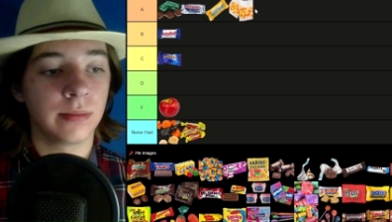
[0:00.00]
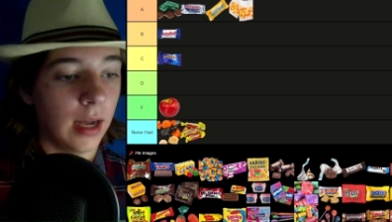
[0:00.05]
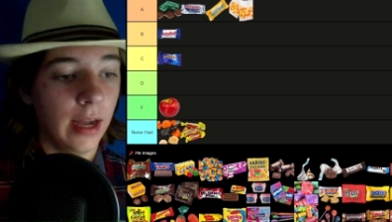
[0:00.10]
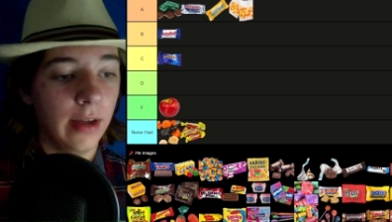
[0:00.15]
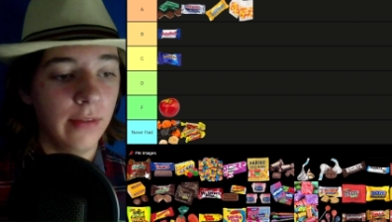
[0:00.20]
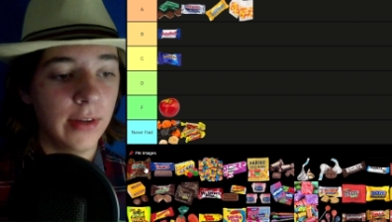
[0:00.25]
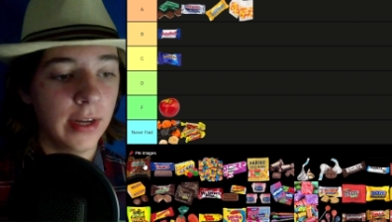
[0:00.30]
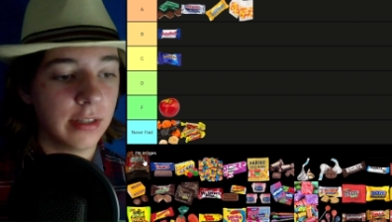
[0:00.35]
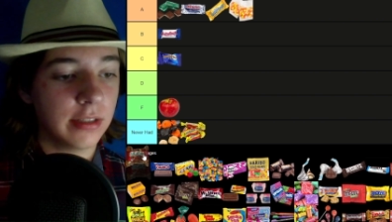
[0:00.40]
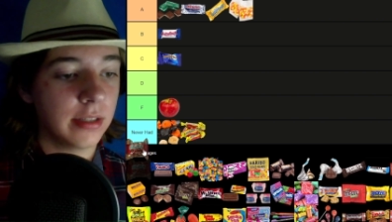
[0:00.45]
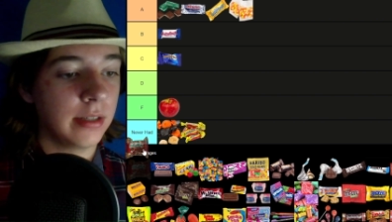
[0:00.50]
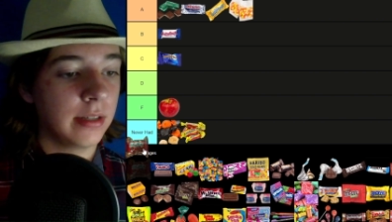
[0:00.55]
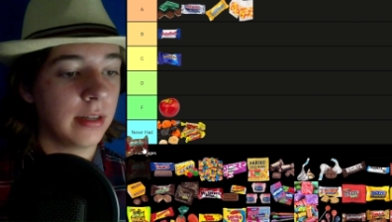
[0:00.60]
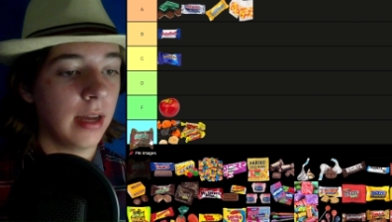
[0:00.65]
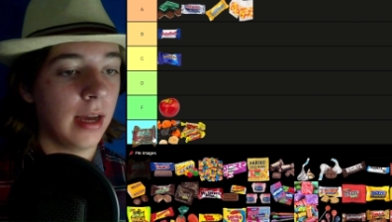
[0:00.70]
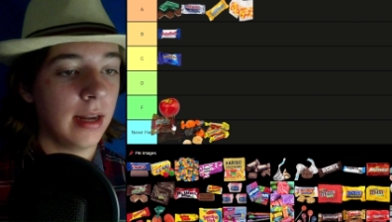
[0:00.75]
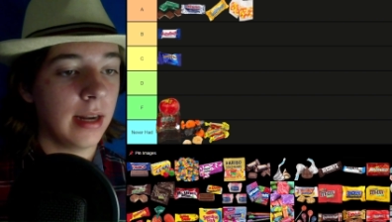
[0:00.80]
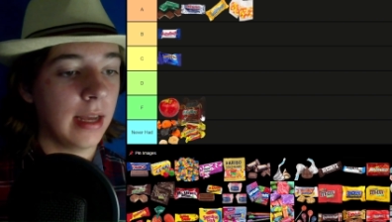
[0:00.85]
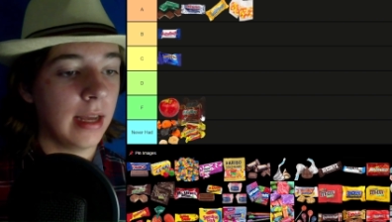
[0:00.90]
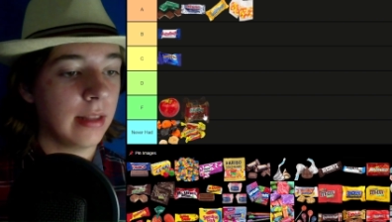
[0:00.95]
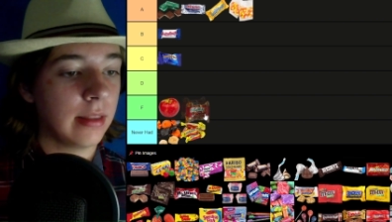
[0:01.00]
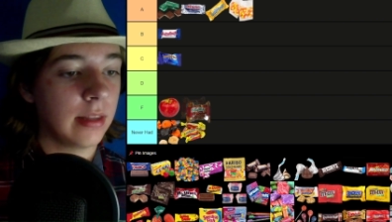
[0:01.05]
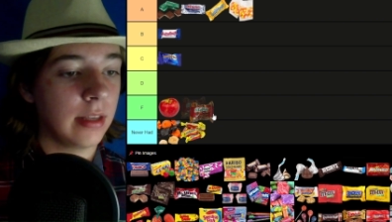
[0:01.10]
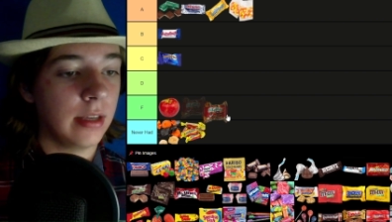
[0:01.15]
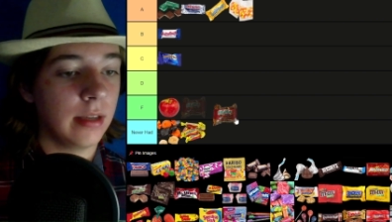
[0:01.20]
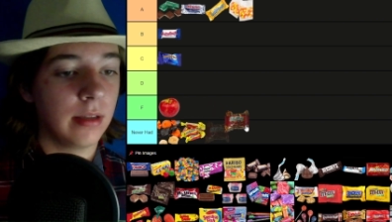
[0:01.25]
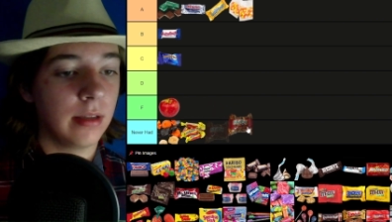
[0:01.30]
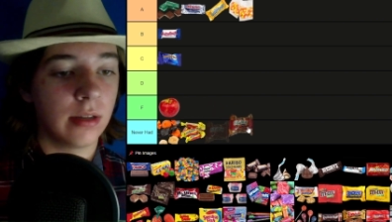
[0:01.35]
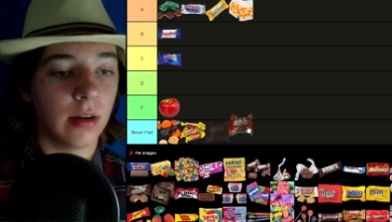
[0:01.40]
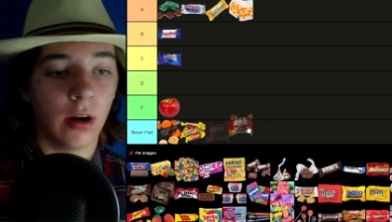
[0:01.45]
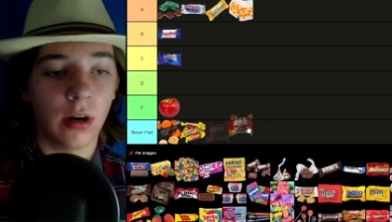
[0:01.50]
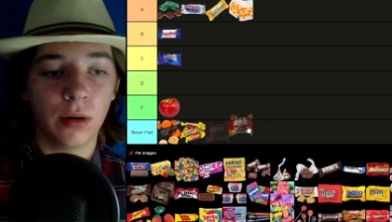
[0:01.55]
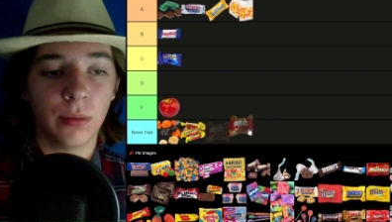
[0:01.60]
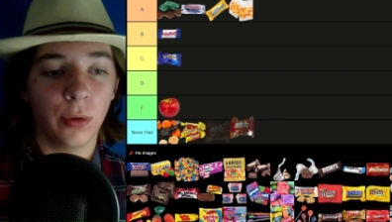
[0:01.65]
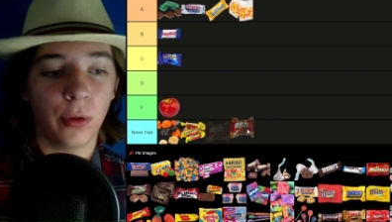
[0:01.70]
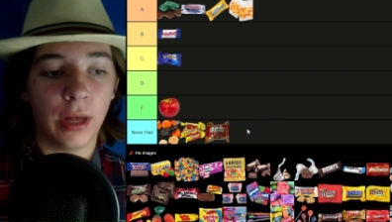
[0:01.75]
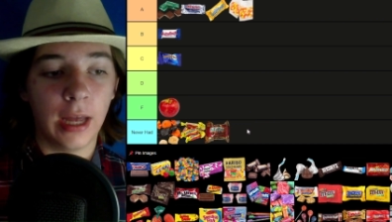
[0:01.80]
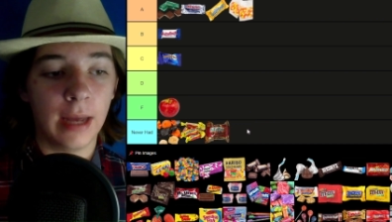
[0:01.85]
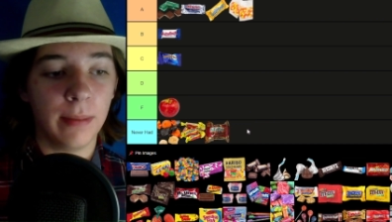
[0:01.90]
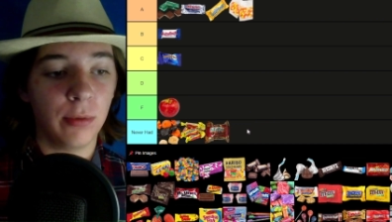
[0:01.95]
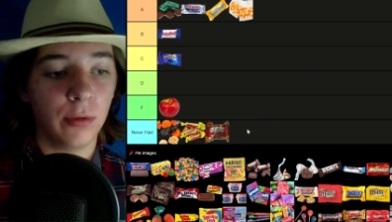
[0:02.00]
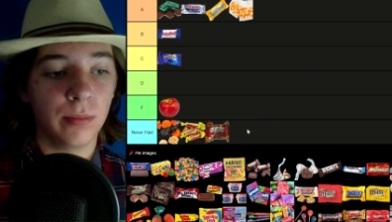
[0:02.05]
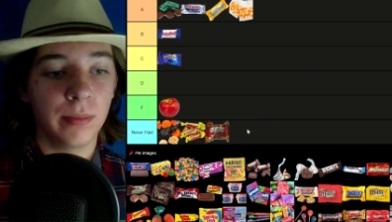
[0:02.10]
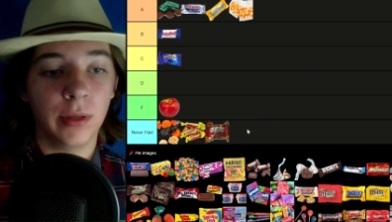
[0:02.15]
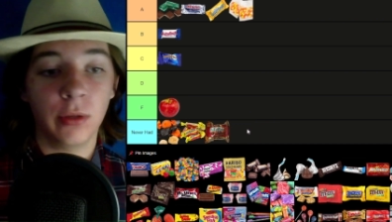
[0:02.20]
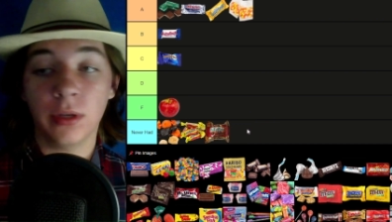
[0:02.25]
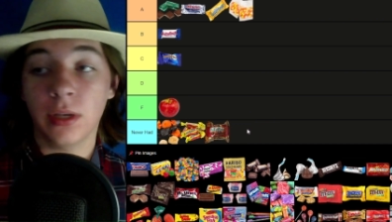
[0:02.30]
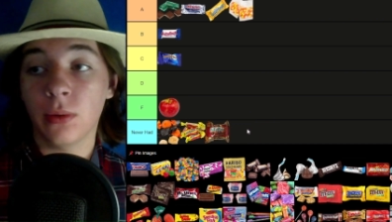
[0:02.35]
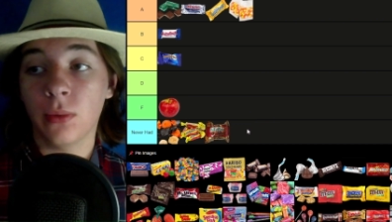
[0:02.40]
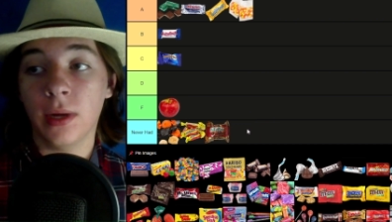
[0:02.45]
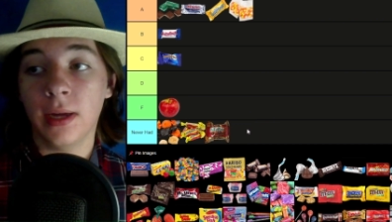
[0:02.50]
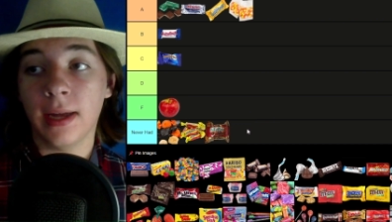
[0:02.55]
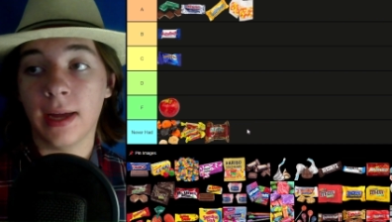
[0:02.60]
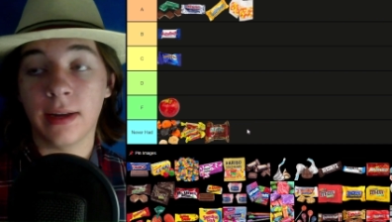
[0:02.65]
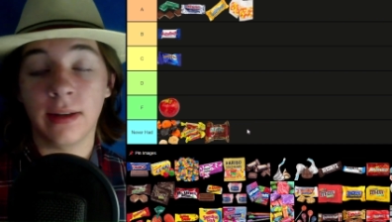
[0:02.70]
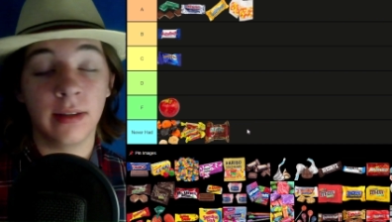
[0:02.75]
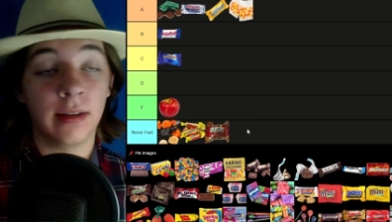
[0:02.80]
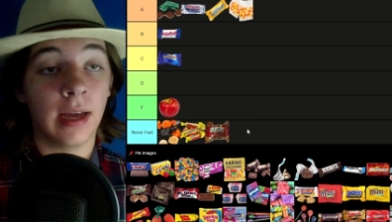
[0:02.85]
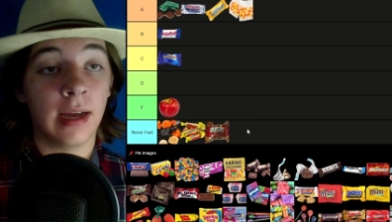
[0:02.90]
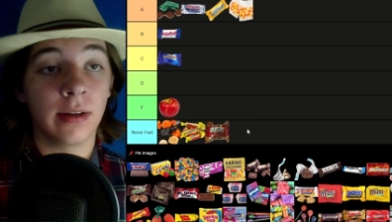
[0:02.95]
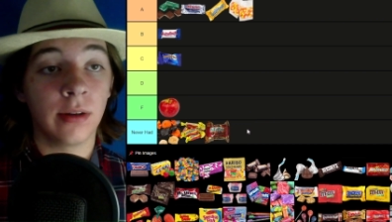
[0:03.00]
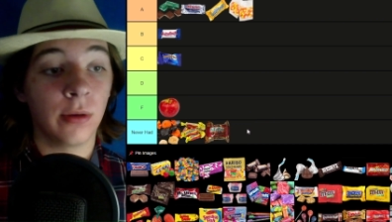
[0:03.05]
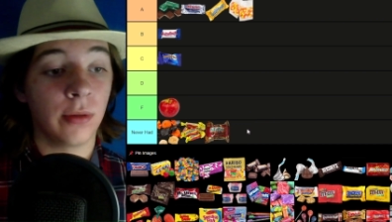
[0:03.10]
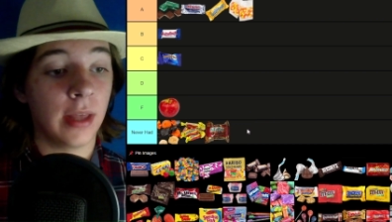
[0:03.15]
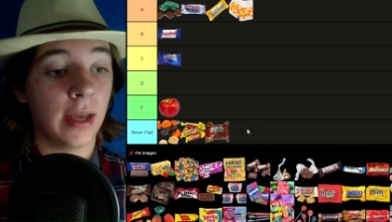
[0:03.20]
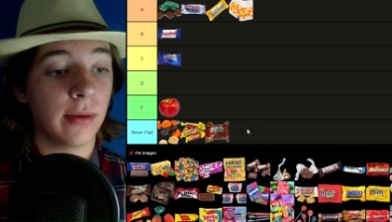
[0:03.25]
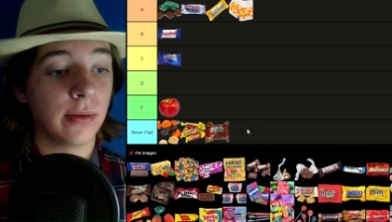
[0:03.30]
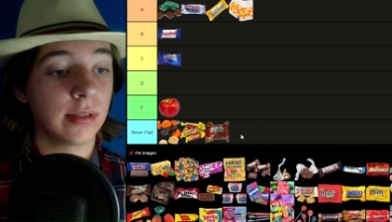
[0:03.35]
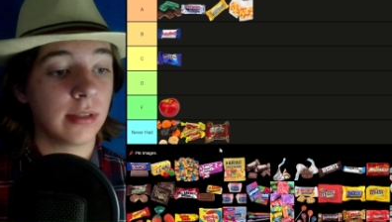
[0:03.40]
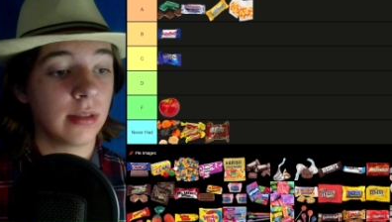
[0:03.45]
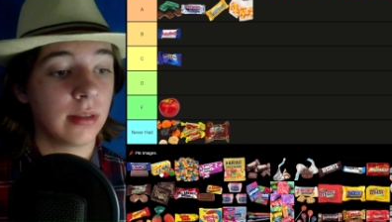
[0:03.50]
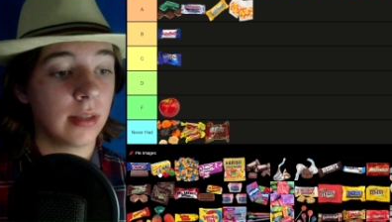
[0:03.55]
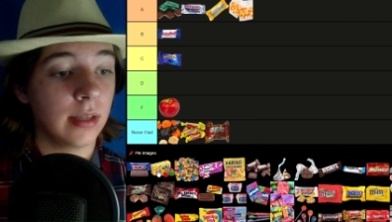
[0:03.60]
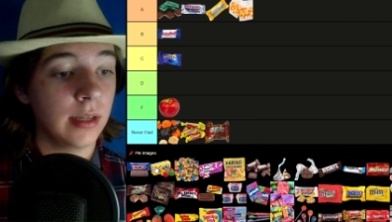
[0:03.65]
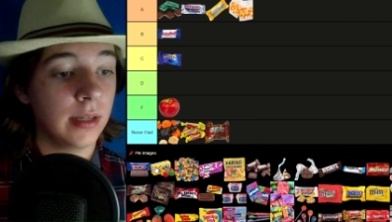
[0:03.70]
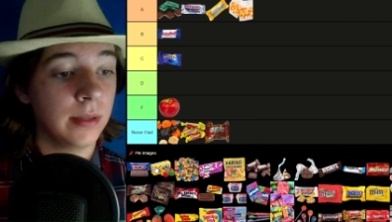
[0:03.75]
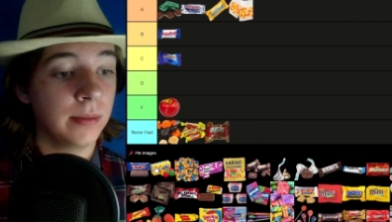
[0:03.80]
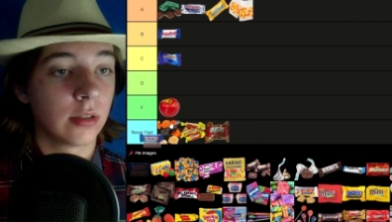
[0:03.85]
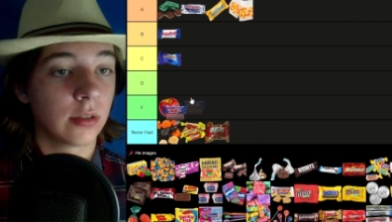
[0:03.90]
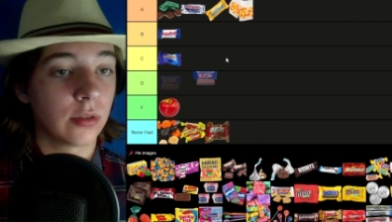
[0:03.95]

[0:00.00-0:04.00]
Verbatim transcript: I've actually not had the caramel apple Milky Way. I did not know that was a thing.